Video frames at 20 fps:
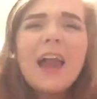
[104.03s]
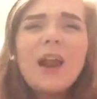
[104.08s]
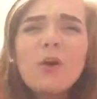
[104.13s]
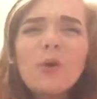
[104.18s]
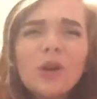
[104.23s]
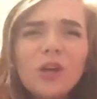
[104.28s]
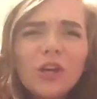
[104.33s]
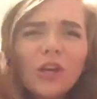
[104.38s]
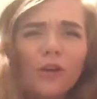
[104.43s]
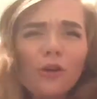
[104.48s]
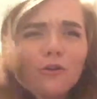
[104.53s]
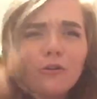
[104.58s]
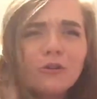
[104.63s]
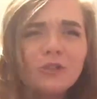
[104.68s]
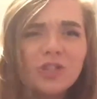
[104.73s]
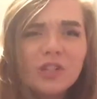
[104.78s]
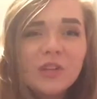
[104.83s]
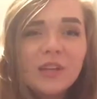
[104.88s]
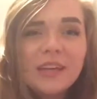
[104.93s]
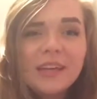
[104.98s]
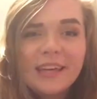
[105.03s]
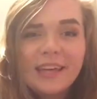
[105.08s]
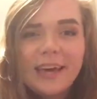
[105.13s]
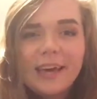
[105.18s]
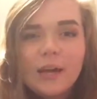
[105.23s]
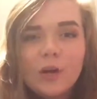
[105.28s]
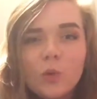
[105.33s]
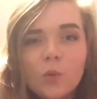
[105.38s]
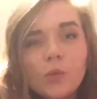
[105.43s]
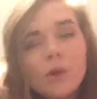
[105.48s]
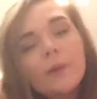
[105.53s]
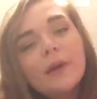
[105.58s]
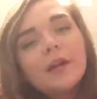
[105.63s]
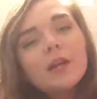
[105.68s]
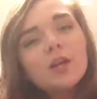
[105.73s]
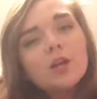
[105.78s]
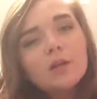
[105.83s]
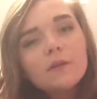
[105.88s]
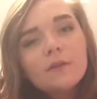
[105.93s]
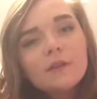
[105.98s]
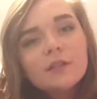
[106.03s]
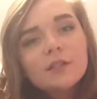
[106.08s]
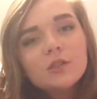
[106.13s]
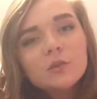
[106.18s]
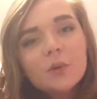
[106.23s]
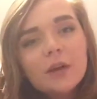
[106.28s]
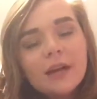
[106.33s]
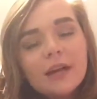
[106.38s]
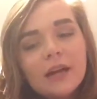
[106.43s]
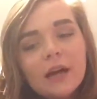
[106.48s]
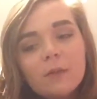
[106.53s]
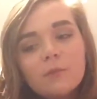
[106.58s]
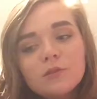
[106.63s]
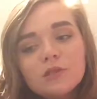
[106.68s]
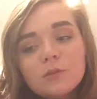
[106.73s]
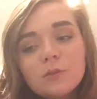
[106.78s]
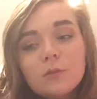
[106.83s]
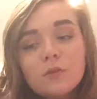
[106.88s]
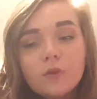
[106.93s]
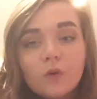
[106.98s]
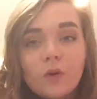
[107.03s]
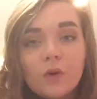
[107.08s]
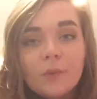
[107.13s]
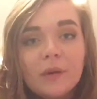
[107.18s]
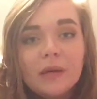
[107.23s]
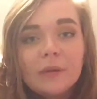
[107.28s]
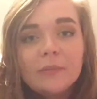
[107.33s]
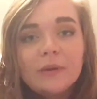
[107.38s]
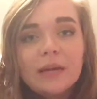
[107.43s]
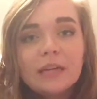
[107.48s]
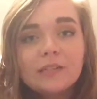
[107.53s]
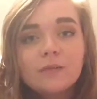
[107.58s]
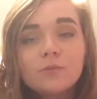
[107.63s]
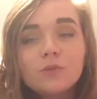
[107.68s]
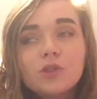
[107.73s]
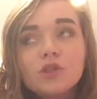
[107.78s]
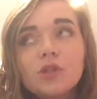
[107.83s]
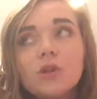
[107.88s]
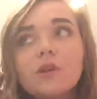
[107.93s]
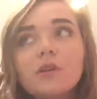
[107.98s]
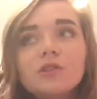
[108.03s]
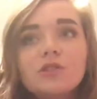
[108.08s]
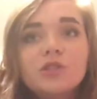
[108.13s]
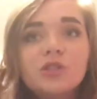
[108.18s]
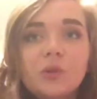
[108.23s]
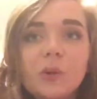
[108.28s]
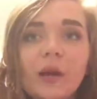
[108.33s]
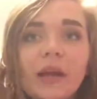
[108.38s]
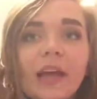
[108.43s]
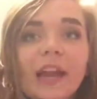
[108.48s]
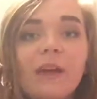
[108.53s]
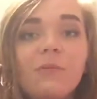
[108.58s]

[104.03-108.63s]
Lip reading: I don't usually get really nervous when it comes to performing because I'm just so used to doing it.